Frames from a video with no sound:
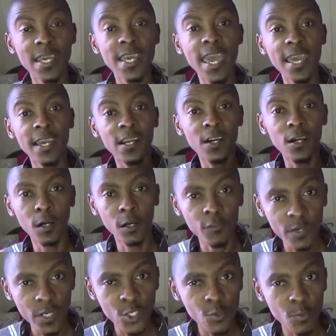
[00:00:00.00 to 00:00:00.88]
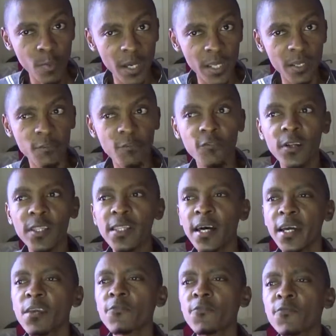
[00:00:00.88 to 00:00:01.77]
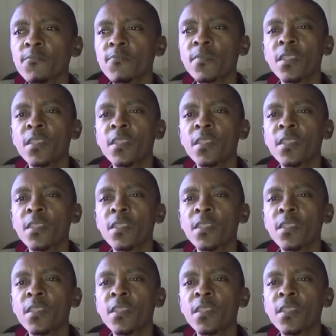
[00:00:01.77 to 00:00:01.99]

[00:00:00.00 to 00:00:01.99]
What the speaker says: Encouragement for Life.